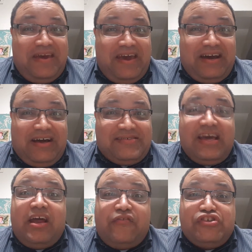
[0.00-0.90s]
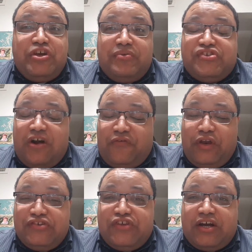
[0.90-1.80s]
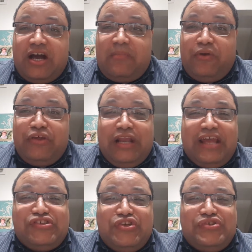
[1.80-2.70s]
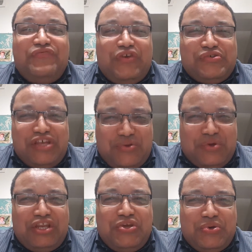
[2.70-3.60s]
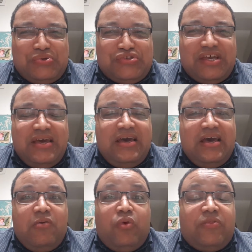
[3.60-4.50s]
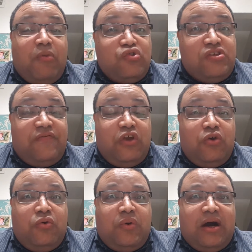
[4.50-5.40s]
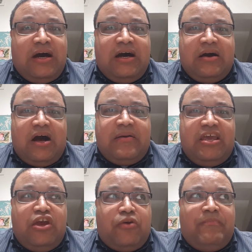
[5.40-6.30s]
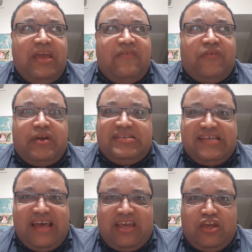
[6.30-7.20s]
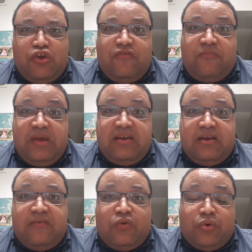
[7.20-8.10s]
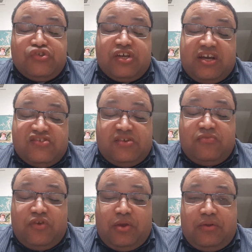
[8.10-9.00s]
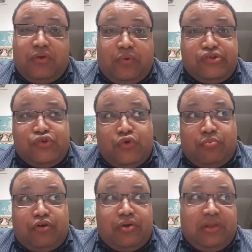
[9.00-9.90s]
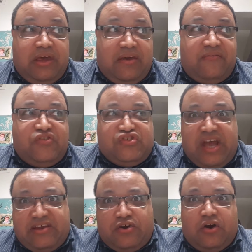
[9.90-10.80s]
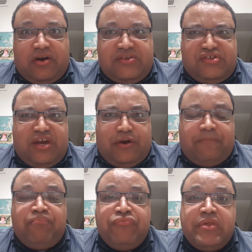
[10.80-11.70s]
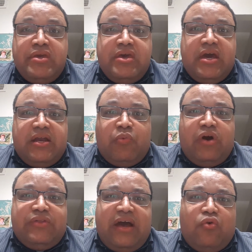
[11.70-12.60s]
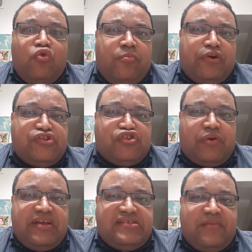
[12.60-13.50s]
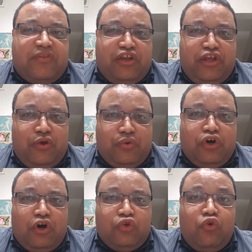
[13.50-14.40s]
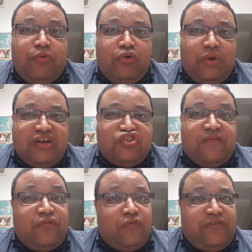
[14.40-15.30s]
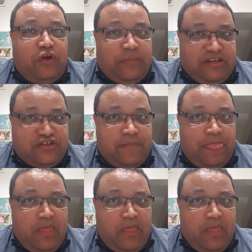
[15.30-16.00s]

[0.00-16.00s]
Hey guys, Danny Alvarez here with SoftWinnings.com, bringing the latest news and views that you can use. With most of you uh, here being very techy, you've been, of course, accustomed to hearing the words Uber, Lyft, Sidecar, etc. Well, now Uber is trying something new called Uber Rush Fulfillment.